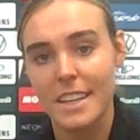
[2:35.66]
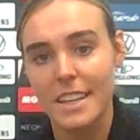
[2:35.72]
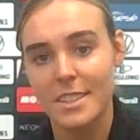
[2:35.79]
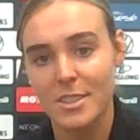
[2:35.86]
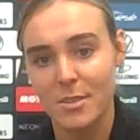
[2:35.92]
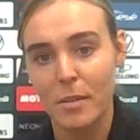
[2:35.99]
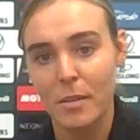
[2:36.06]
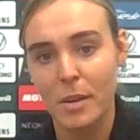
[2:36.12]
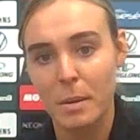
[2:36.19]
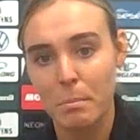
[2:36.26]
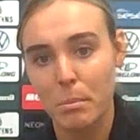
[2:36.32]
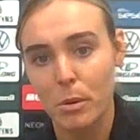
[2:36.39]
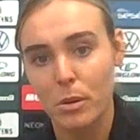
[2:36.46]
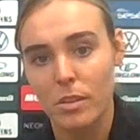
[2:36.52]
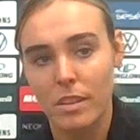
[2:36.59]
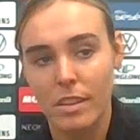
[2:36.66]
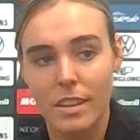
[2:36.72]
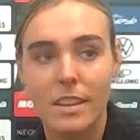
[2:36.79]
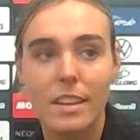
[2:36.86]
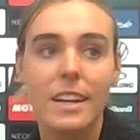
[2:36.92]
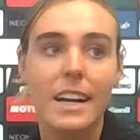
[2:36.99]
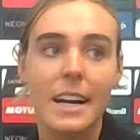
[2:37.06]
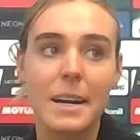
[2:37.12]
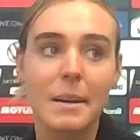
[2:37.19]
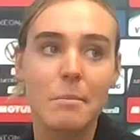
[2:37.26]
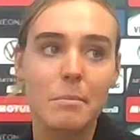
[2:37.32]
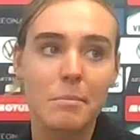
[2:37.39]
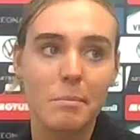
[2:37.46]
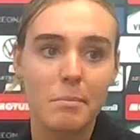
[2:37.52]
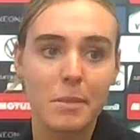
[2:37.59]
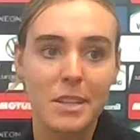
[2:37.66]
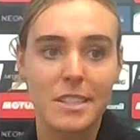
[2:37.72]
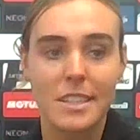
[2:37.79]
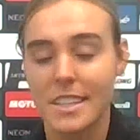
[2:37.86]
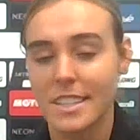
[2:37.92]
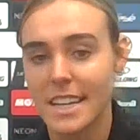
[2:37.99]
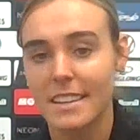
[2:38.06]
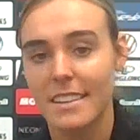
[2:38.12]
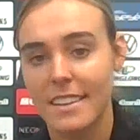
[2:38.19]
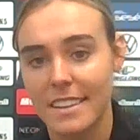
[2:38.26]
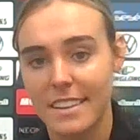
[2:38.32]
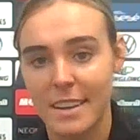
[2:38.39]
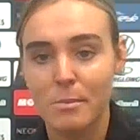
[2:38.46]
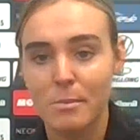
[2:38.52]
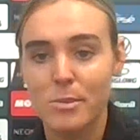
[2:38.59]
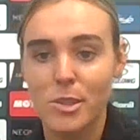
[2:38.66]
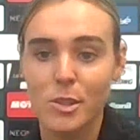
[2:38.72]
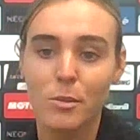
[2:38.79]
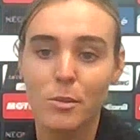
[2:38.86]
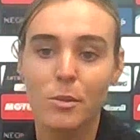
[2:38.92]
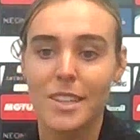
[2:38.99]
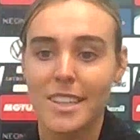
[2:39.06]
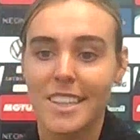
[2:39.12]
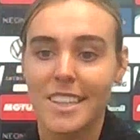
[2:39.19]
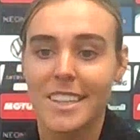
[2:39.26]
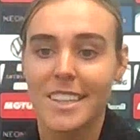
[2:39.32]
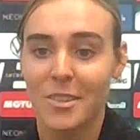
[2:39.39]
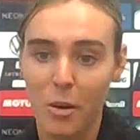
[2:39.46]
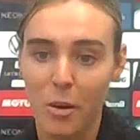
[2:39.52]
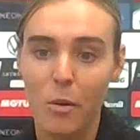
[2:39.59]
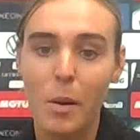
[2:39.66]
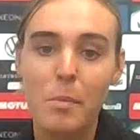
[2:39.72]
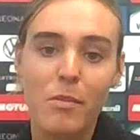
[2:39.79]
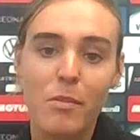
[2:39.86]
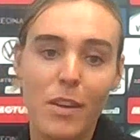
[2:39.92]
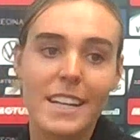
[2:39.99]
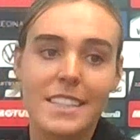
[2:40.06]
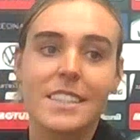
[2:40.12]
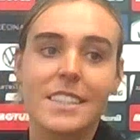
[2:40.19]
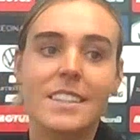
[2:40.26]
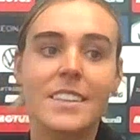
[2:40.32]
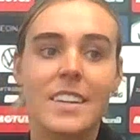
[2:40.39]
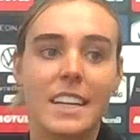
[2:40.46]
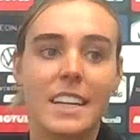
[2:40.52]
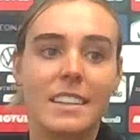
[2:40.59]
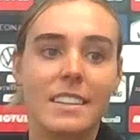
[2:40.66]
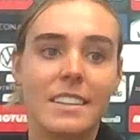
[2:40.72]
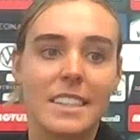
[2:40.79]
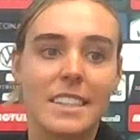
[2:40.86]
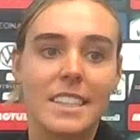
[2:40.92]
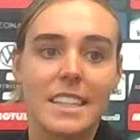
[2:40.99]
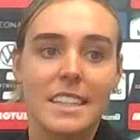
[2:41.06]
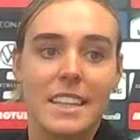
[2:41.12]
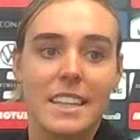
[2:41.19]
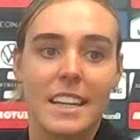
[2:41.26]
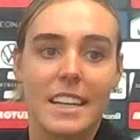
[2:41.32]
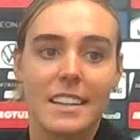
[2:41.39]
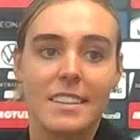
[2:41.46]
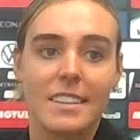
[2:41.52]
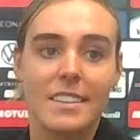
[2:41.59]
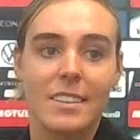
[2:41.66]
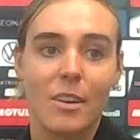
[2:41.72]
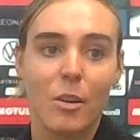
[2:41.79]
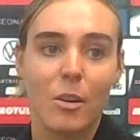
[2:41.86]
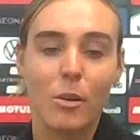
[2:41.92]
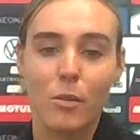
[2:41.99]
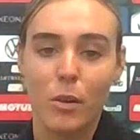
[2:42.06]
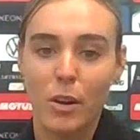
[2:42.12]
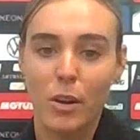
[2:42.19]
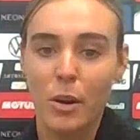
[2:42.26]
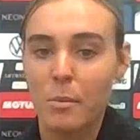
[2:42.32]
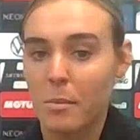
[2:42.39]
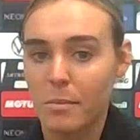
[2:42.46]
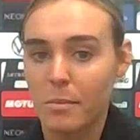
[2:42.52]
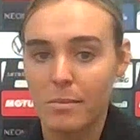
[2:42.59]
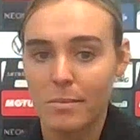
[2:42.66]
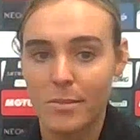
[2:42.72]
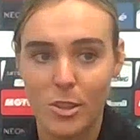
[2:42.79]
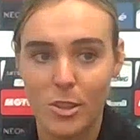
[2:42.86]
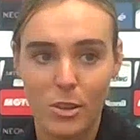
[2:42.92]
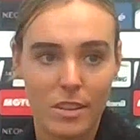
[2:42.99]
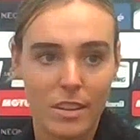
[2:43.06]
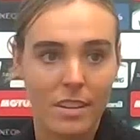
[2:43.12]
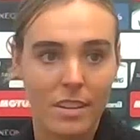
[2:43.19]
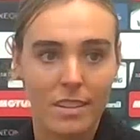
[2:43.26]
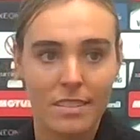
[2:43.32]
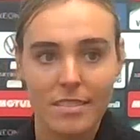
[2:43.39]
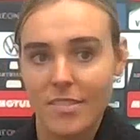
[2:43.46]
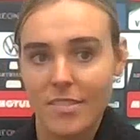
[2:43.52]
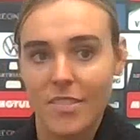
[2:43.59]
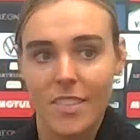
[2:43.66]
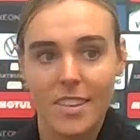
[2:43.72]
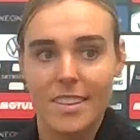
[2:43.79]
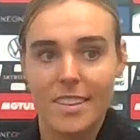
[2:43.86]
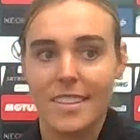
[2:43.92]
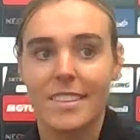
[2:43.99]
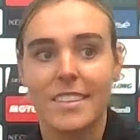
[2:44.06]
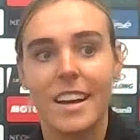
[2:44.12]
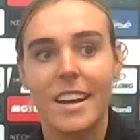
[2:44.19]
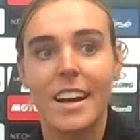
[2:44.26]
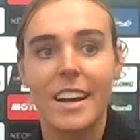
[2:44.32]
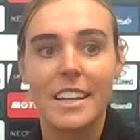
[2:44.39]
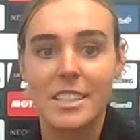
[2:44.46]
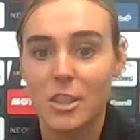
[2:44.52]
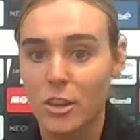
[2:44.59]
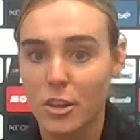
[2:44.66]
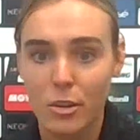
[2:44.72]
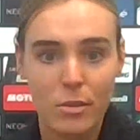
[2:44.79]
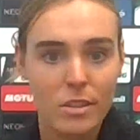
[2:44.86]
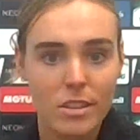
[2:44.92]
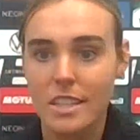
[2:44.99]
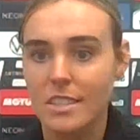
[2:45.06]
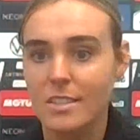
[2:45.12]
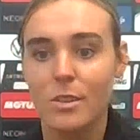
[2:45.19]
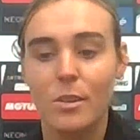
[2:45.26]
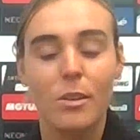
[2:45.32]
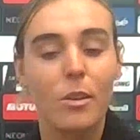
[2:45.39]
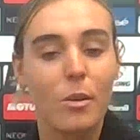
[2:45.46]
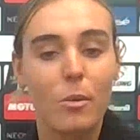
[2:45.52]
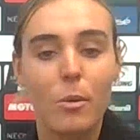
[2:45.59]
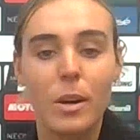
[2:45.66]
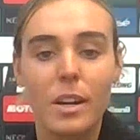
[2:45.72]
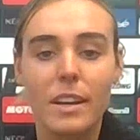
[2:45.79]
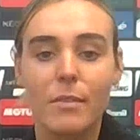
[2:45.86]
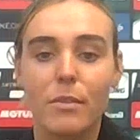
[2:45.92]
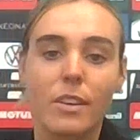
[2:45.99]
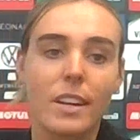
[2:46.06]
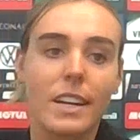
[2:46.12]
I think it's very important because as I said, it helps you grow up faster and overcome certain insecurities or whatever.